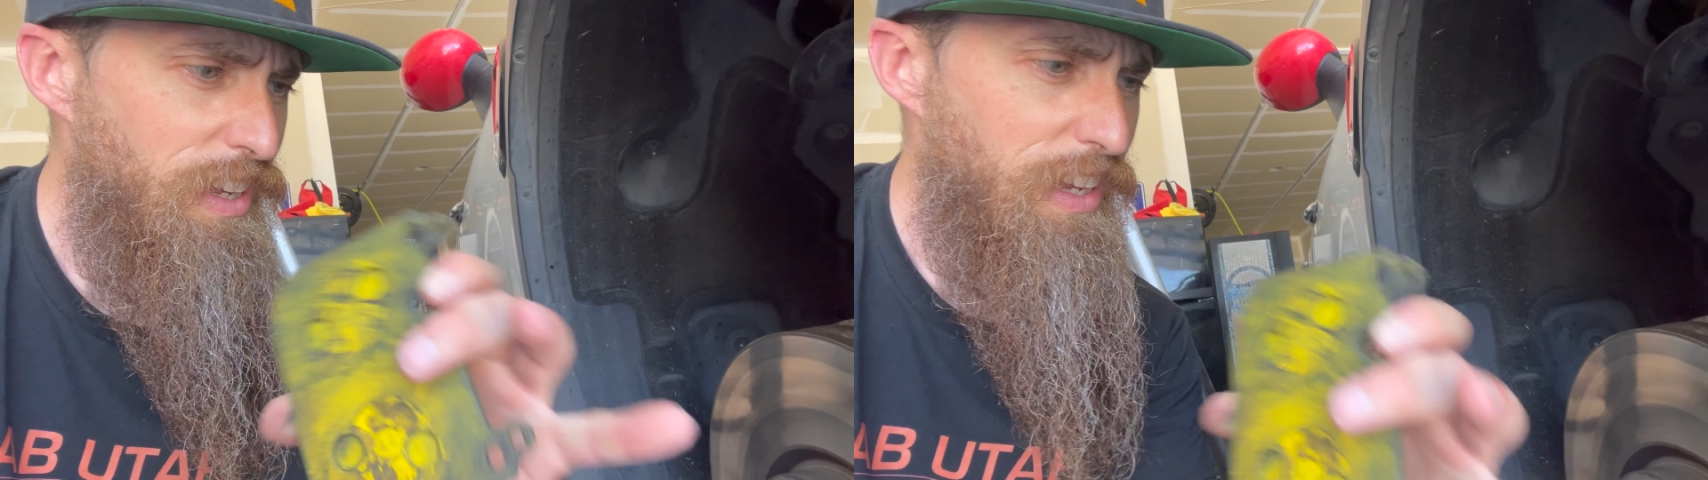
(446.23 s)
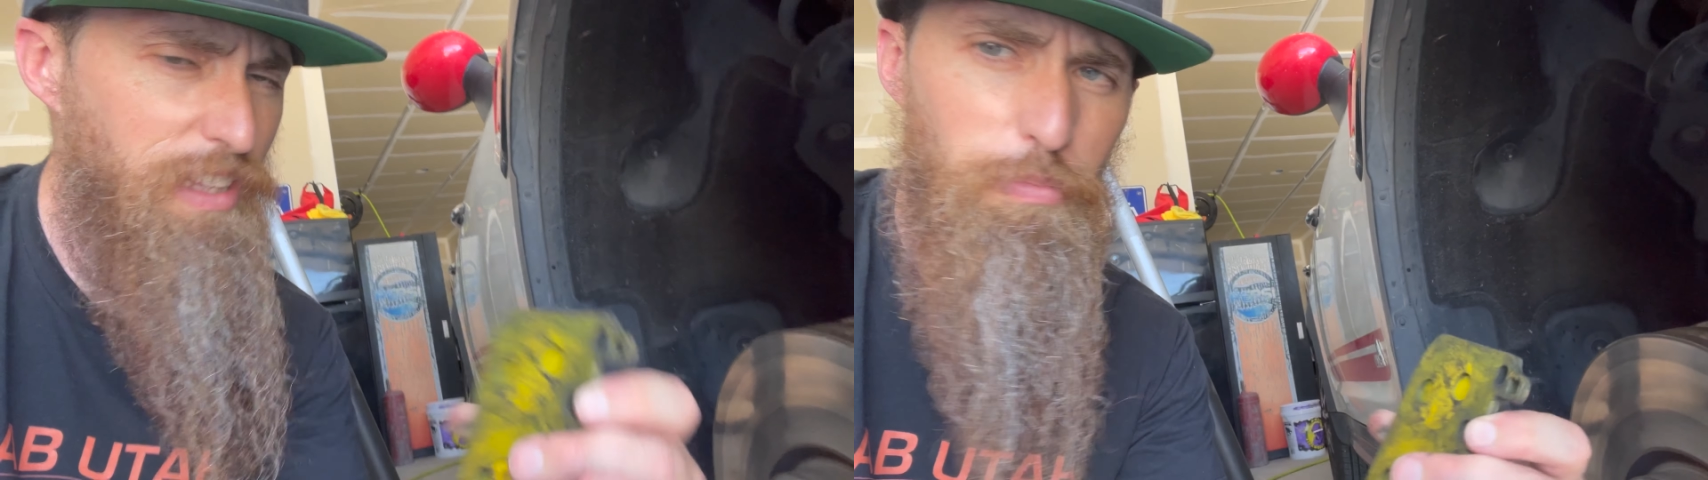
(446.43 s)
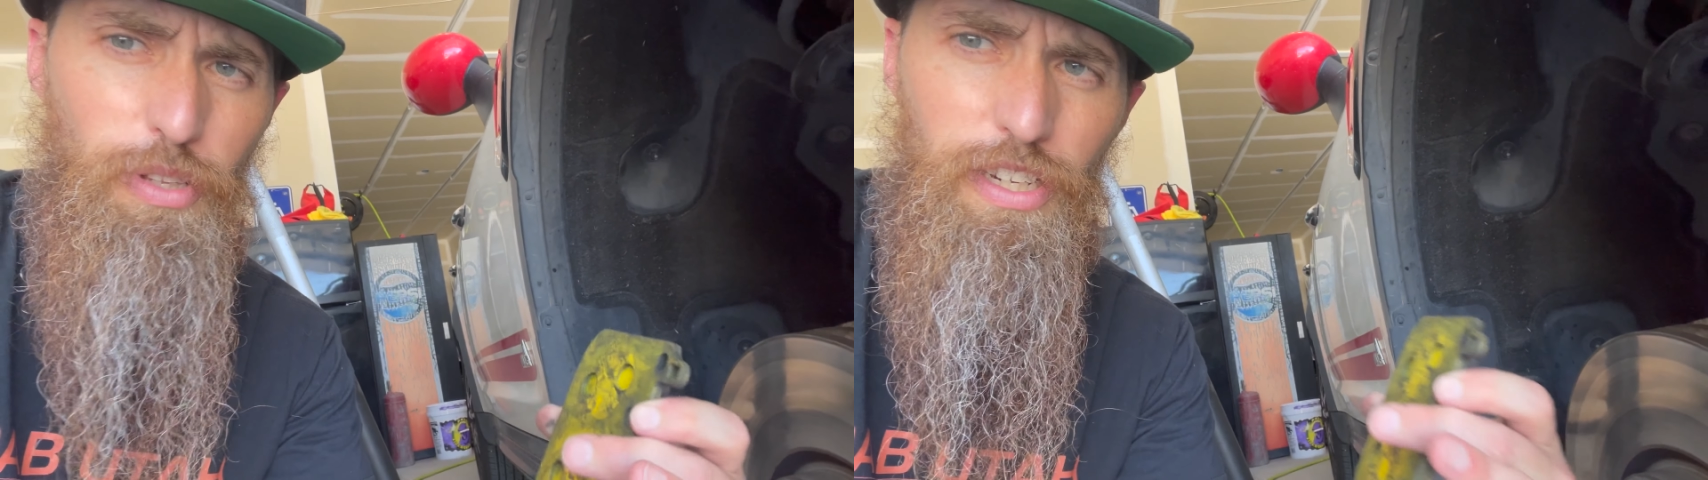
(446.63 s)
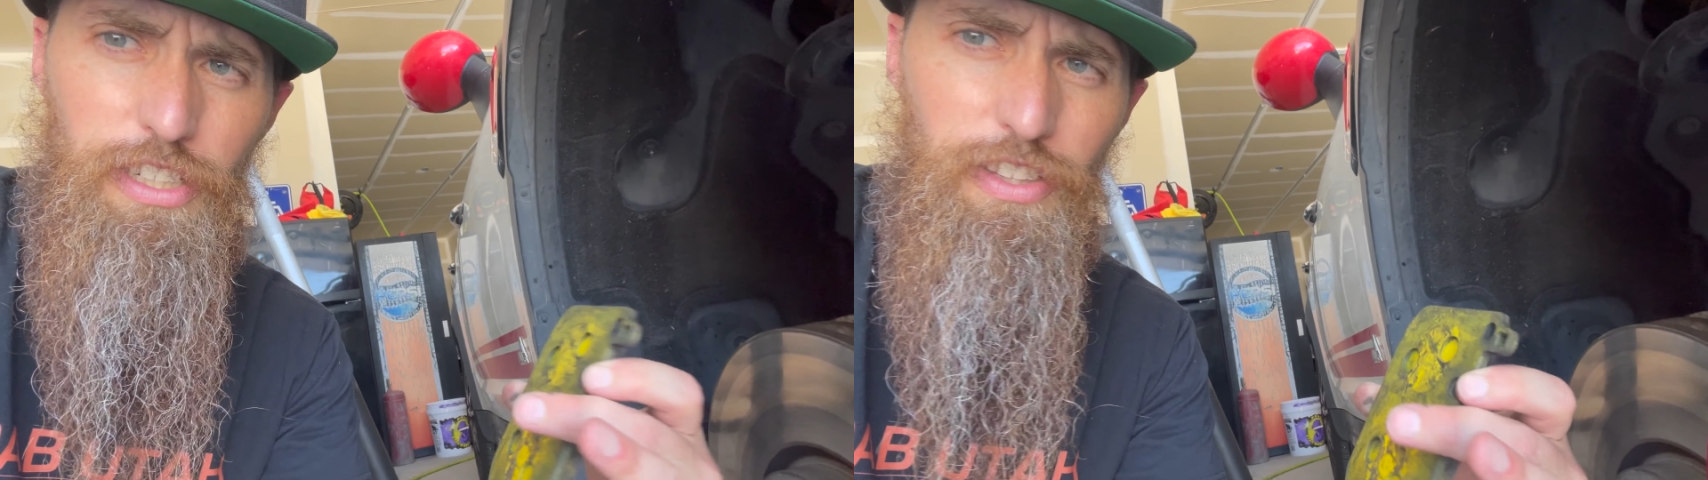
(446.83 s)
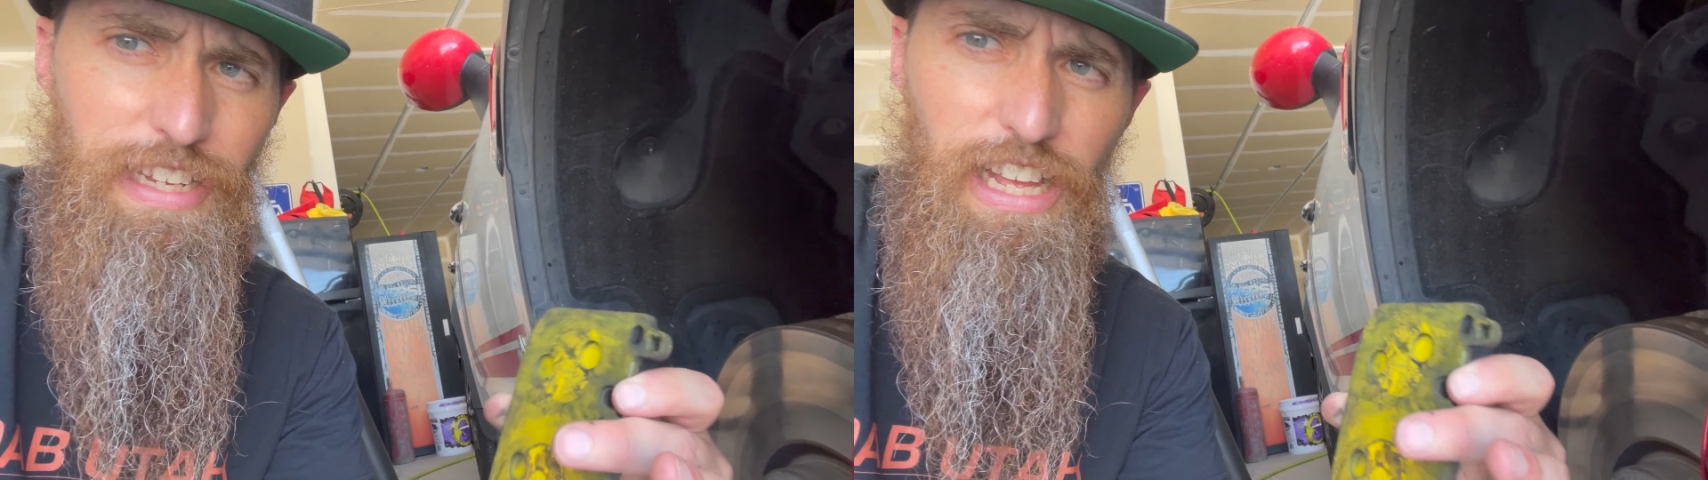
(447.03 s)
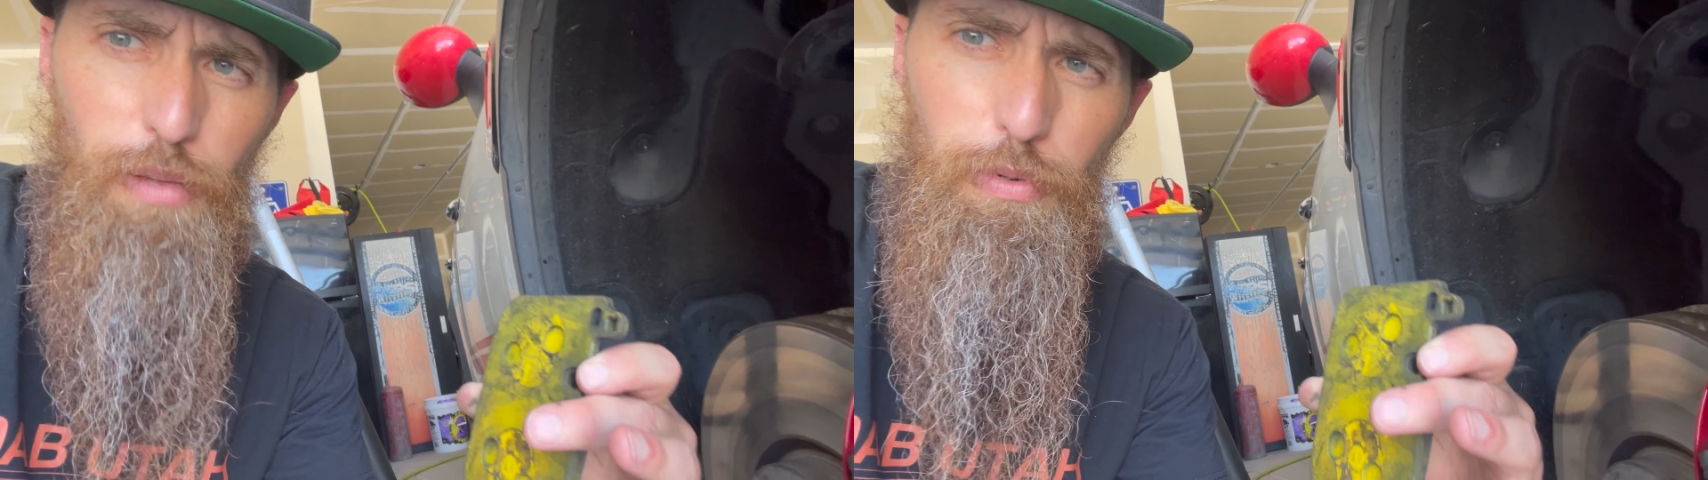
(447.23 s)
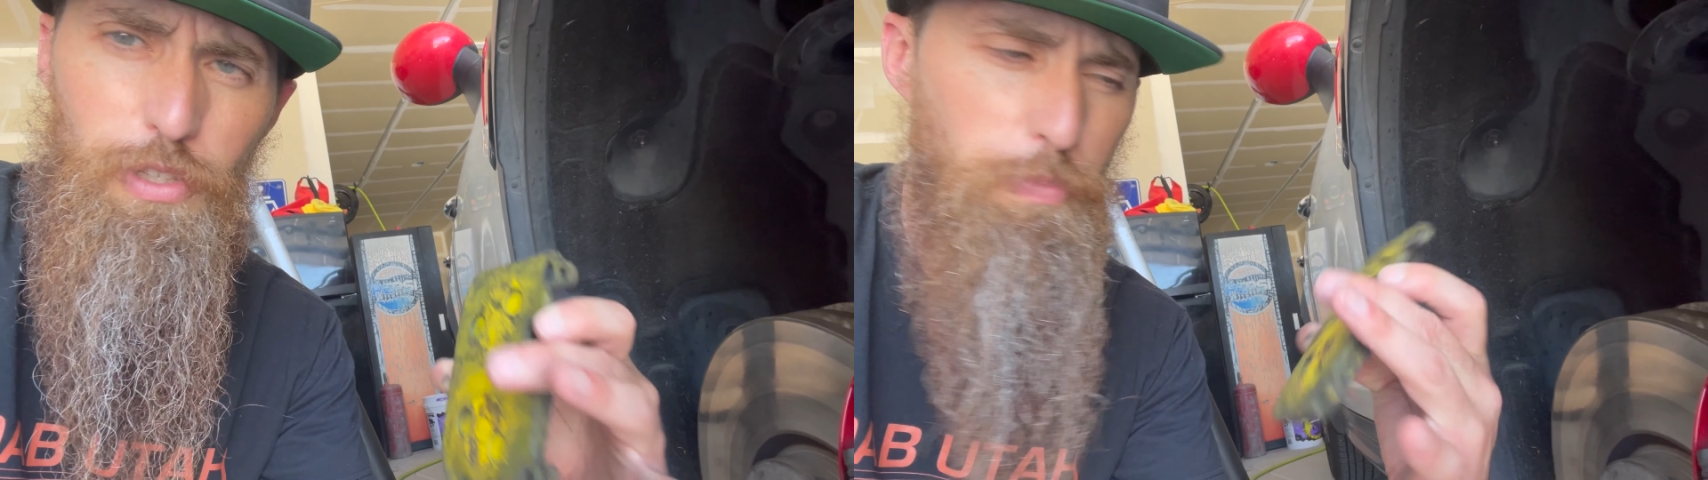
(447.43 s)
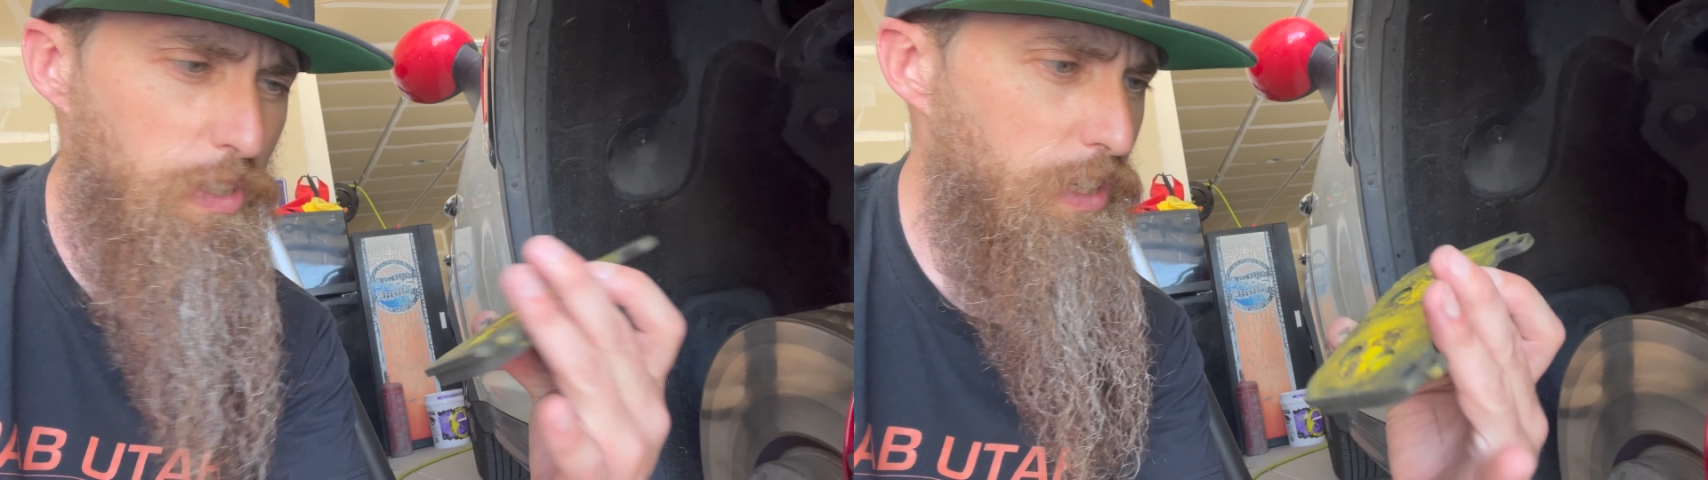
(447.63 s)
and they plug into the calipers,
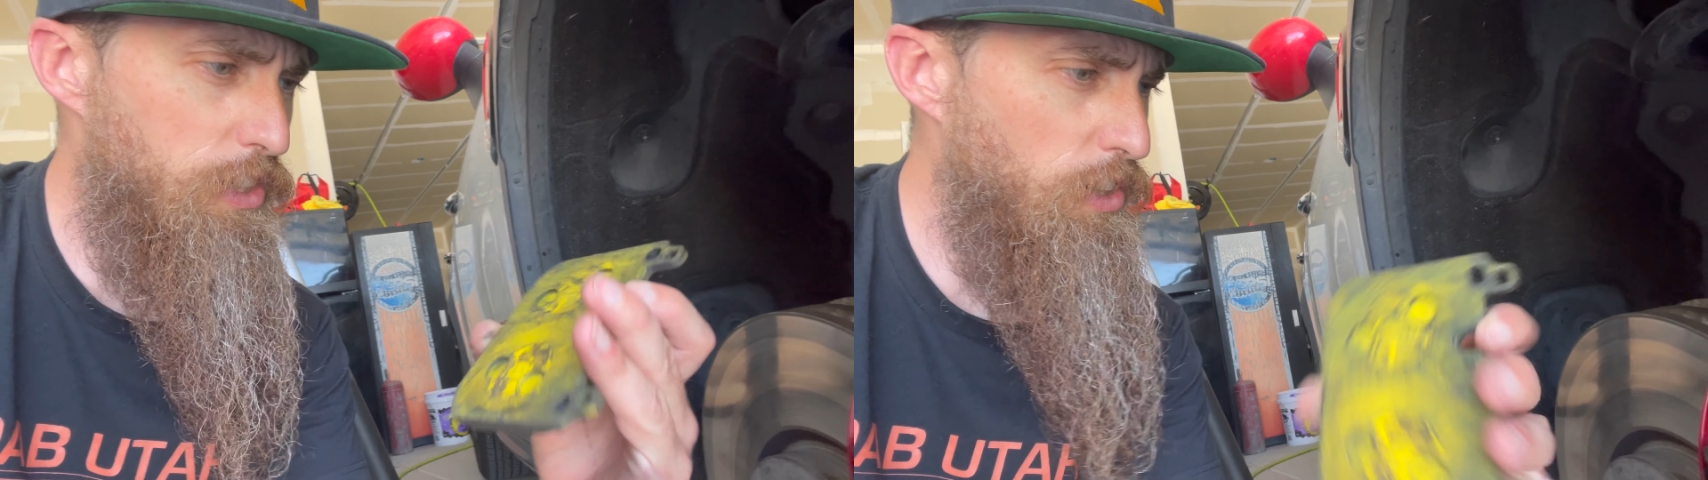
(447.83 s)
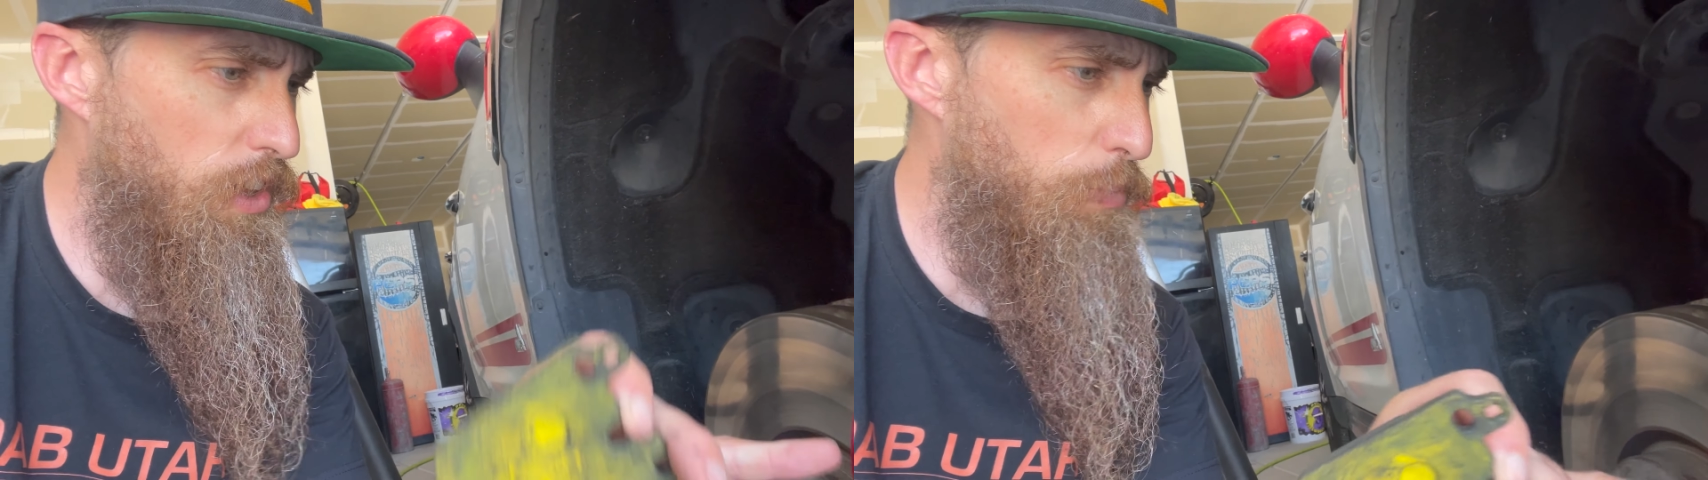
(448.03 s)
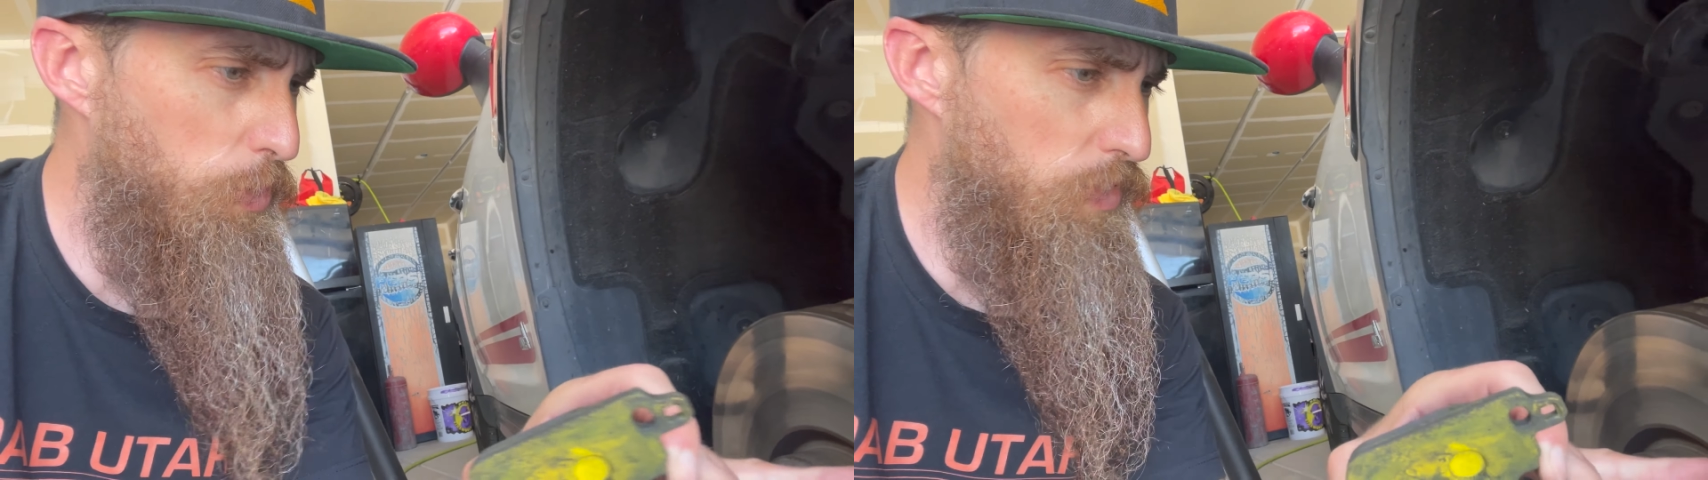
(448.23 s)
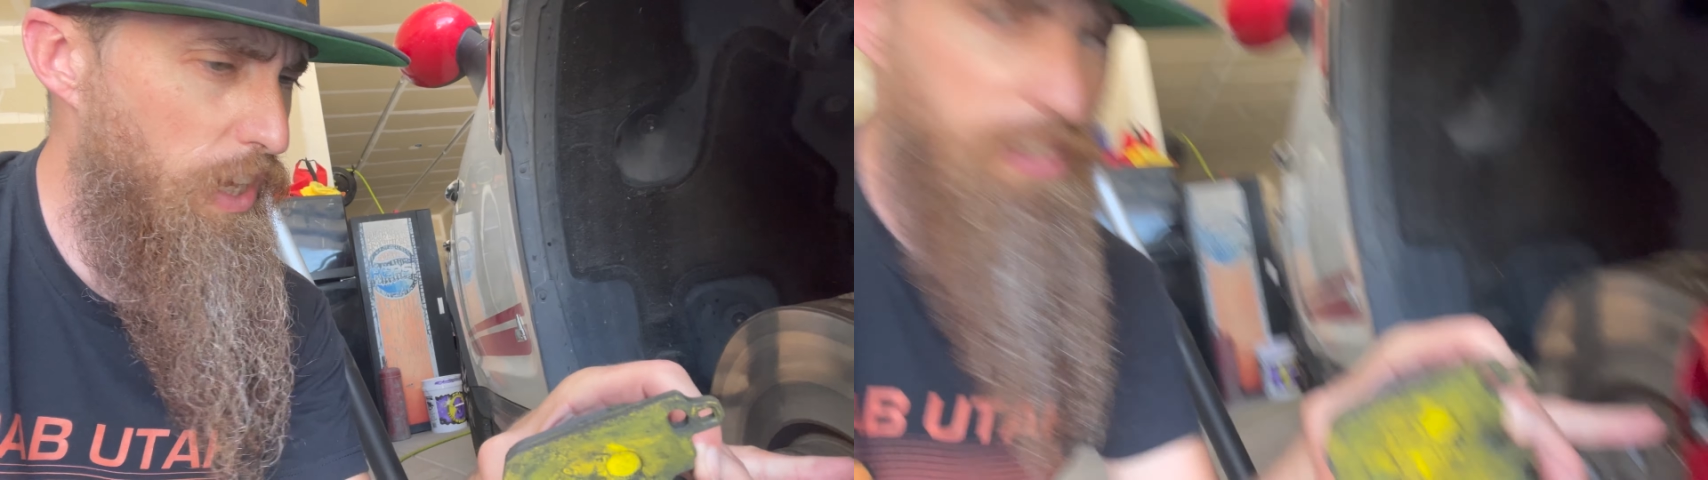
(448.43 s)
but to install them, you've got